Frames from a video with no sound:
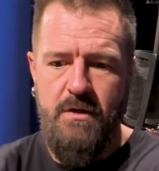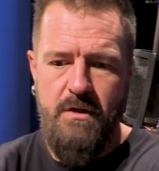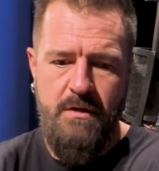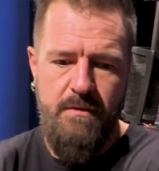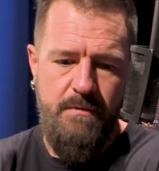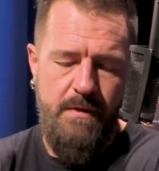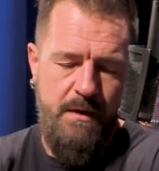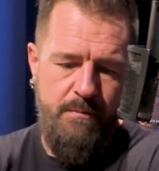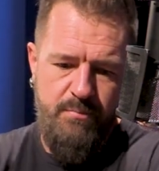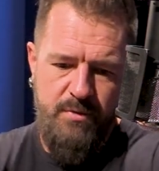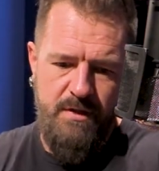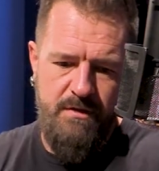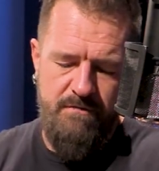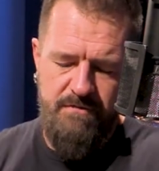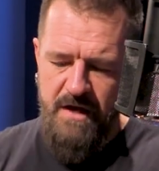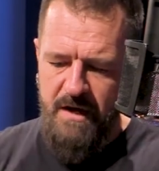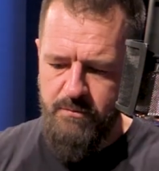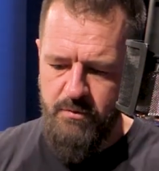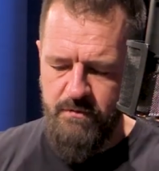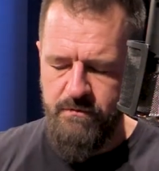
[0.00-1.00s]
on, I play the
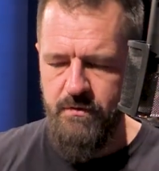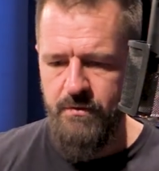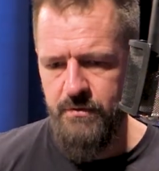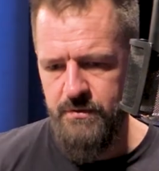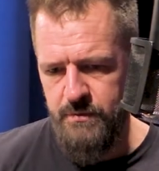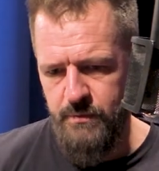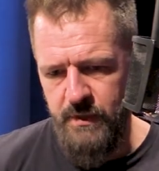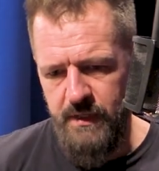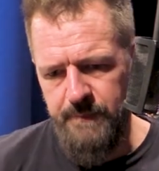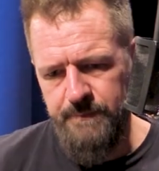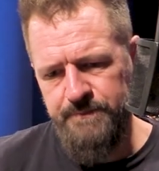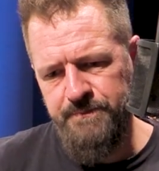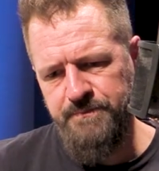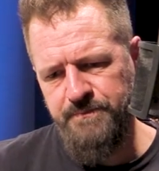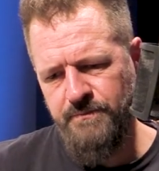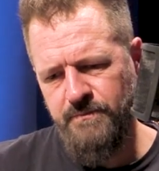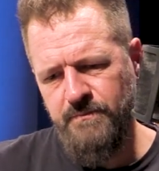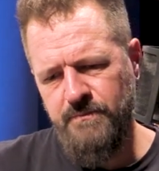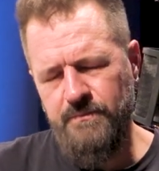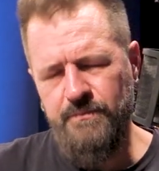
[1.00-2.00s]
vibraphone as well.
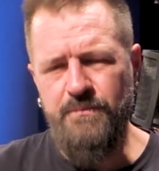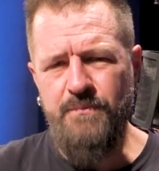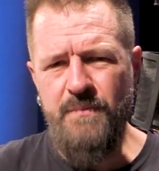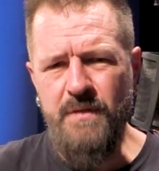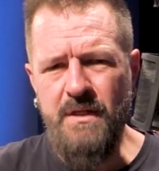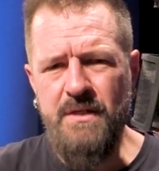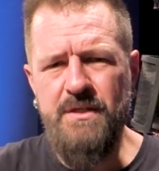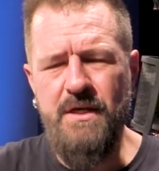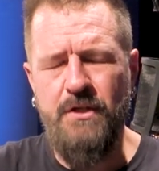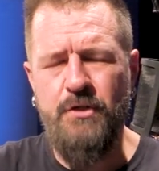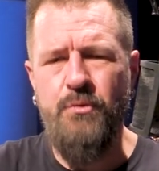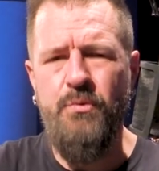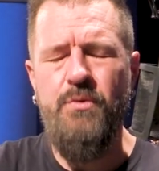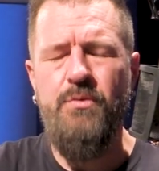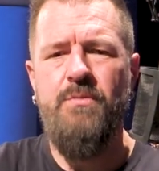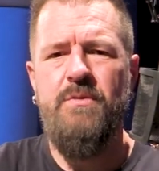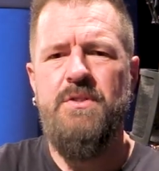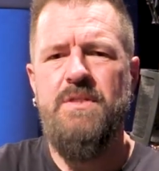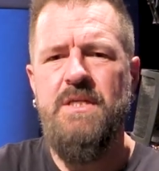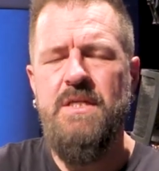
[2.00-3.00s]
Doctor
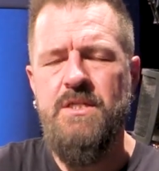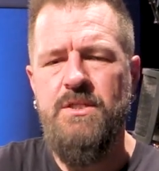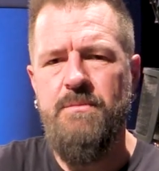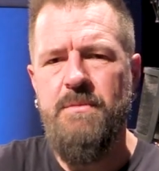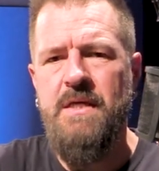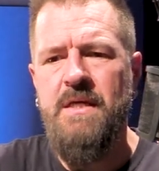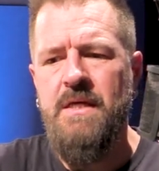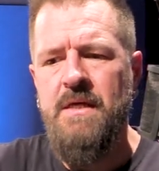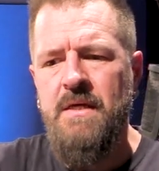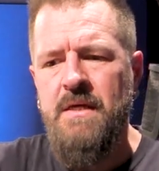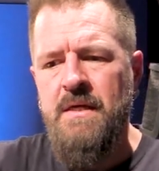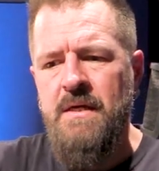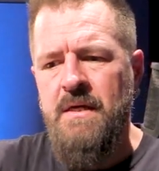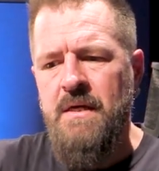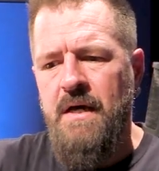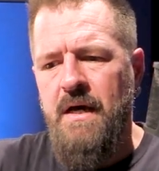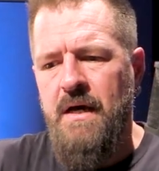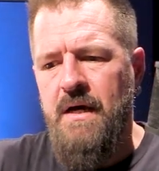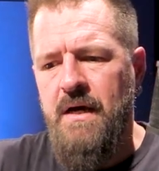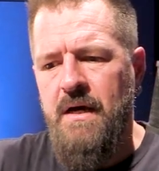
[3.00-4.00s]
Wooten was teaching me,
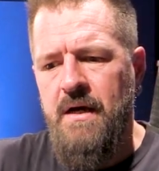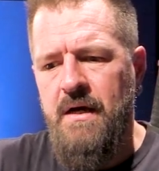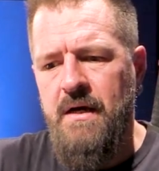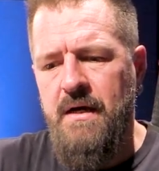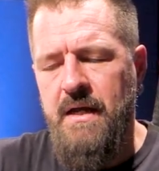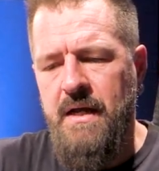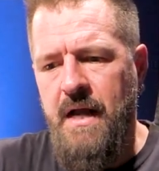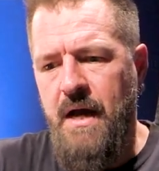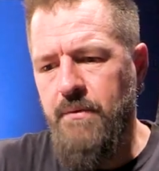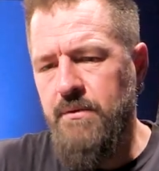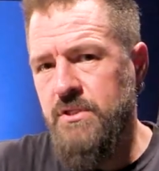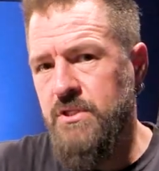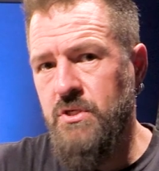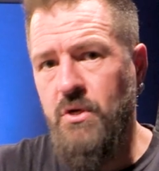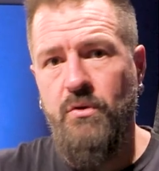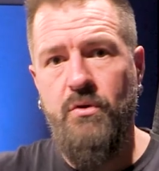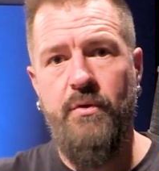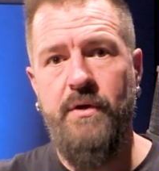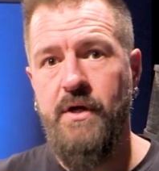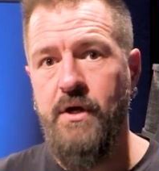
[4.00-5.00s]
uh, and I was
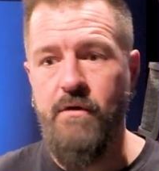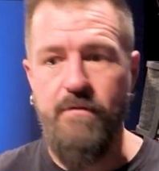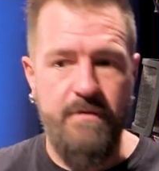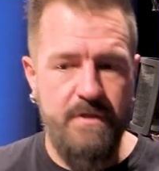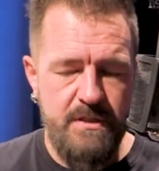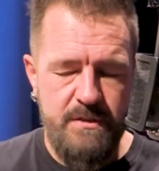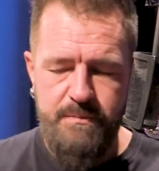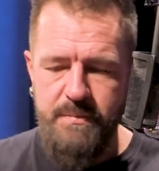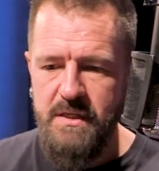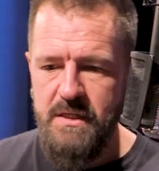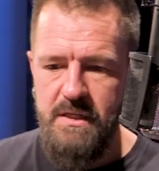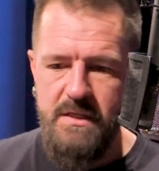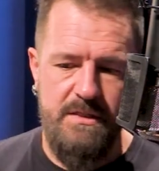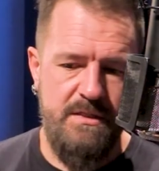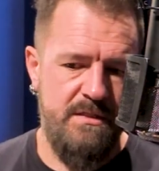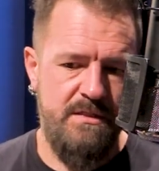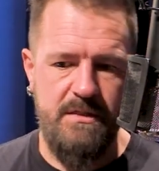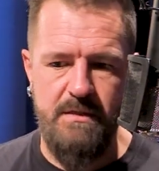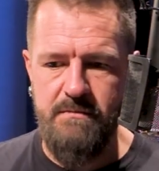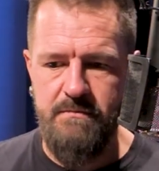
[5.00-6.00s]
soloing over this
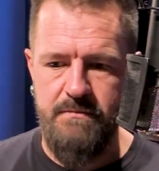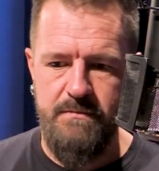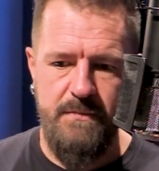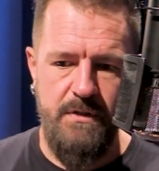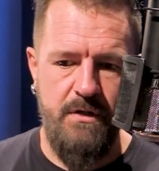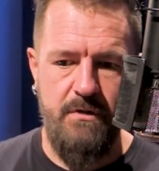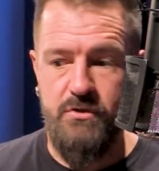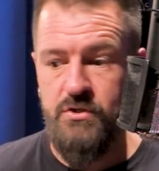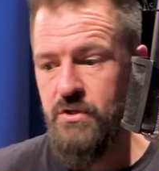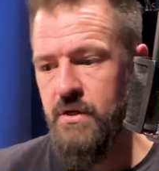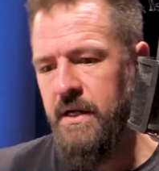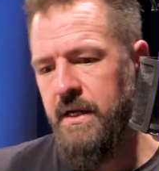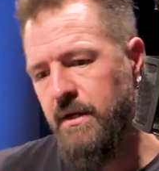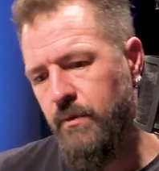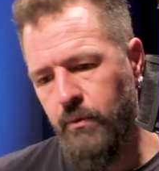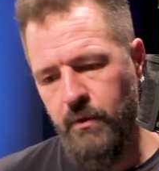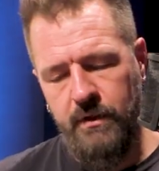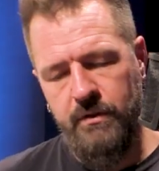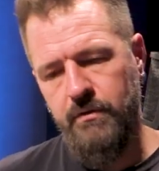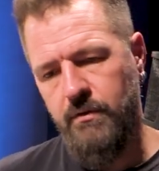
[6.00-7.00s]
piece, and you know, trying
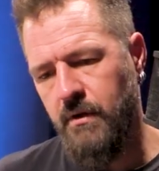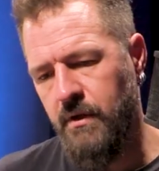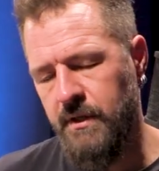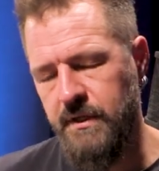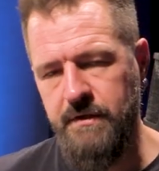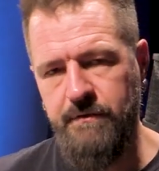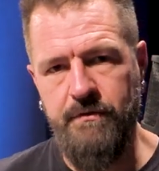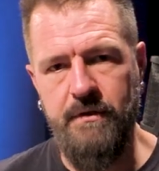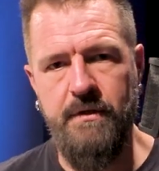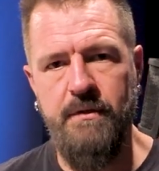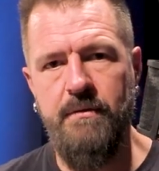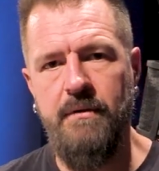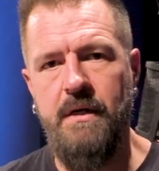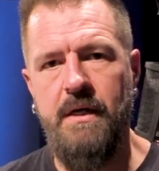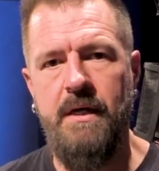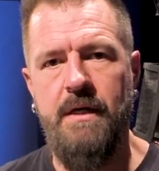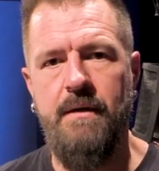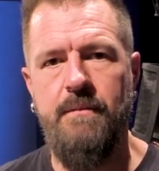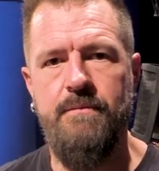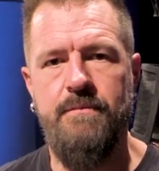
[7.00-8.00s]
to work through all the different
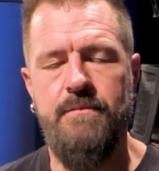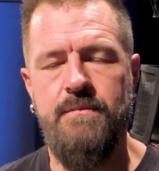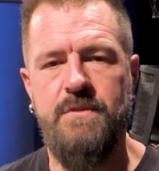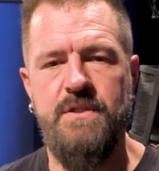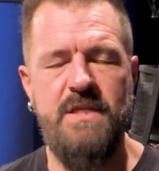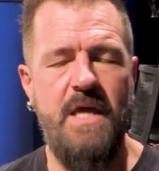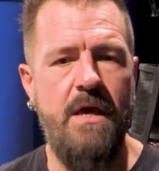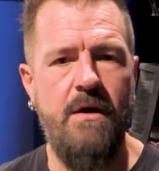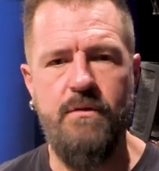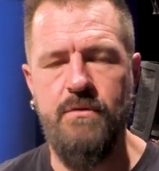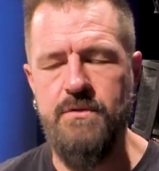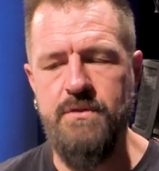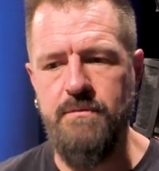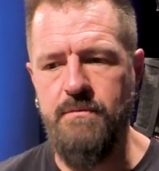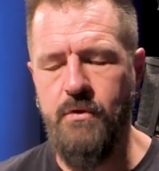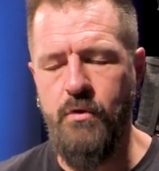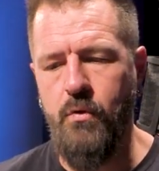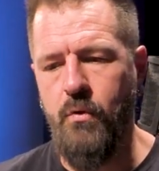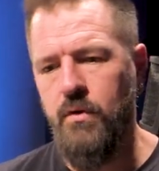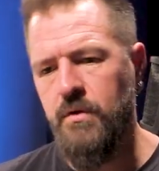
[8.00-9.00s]
um, scales
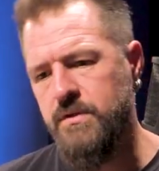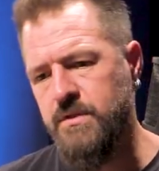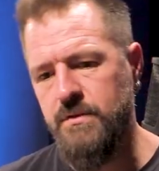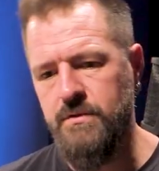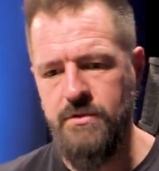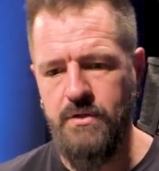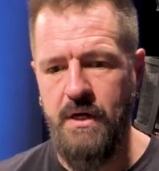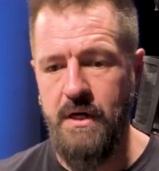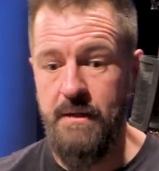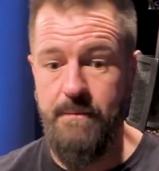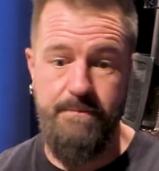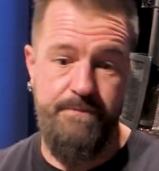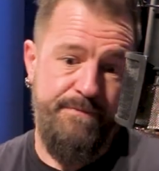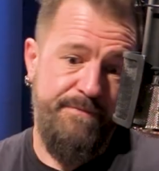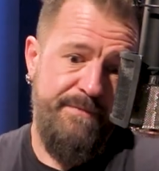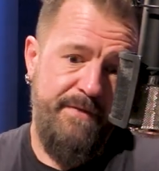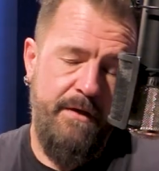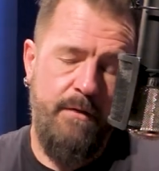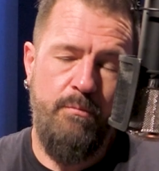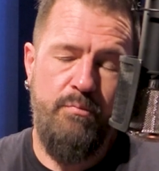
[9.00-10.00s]
and chords, and trying to,
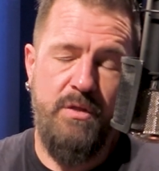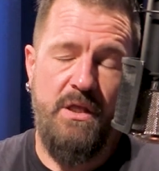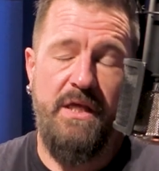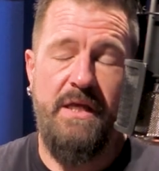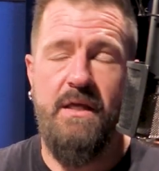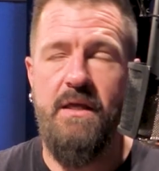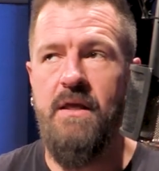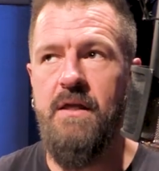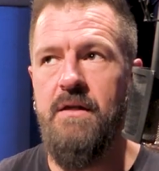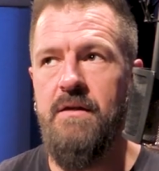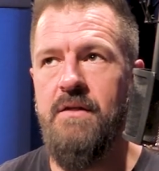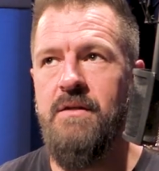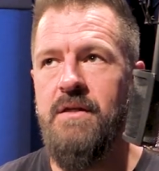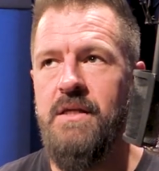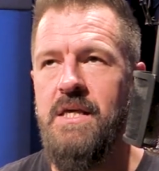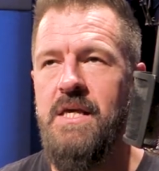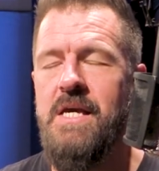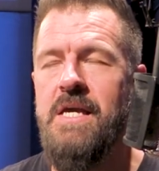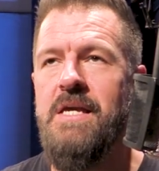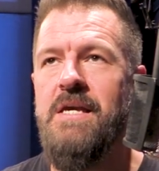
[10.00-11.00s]
you know, play in
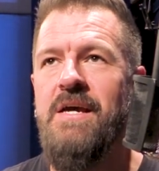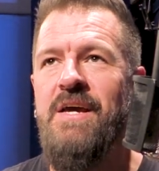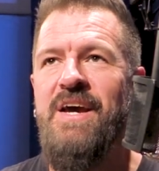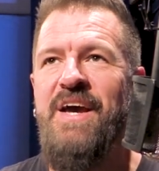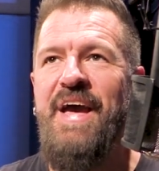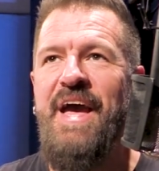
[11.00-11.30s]
key.